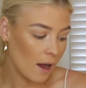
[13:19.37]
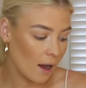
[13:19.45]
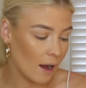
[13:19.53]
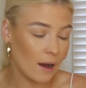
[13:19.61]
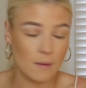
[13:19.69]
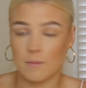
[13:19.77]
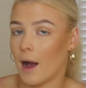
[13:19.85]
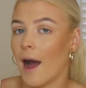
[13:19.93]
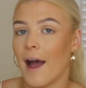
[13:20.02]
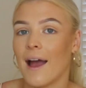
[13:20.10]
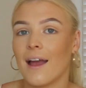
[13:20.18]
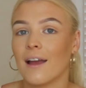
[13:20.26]
Um,
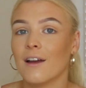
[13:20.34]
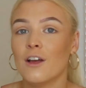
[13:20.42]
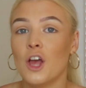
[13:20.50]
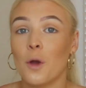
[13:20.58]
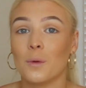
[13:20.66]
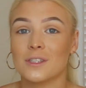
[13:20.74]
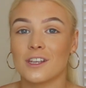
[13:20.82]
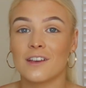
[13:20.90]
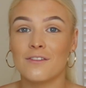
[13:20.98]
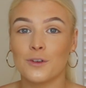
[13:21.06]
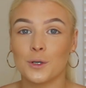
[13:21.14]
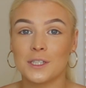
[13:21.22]
I was
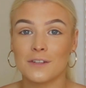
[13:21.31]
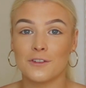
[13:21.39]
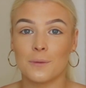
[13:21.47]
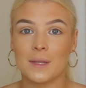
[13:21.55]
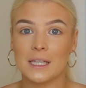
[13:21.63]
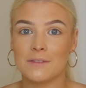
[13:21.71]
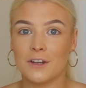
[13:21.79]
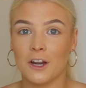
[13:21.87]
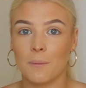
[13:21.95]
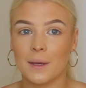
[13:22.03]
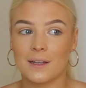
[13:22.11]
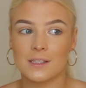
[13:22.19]
looking forward to filming this
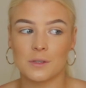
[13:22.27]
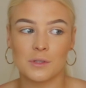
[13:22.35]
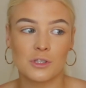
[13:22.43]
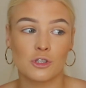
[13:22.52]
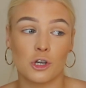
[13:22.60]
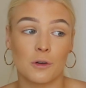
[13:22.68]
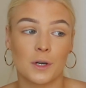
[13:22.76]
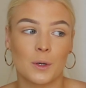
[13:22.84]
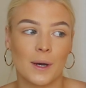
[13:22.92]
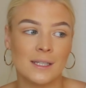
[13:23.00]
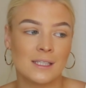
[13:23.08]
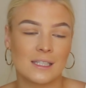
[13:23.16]
video because it was so
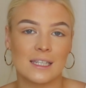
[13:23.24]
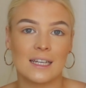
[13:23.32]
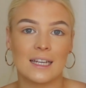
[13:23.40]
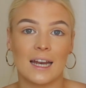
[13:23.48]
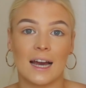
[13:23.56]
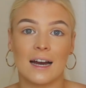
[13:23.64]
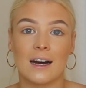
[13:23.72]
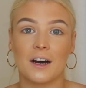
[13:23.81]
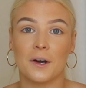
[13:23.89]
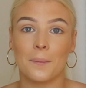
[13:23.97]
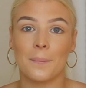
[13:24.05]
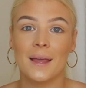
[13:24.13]
requested
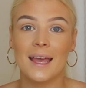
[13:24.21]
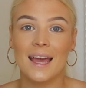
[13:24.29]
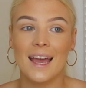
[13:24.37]
um,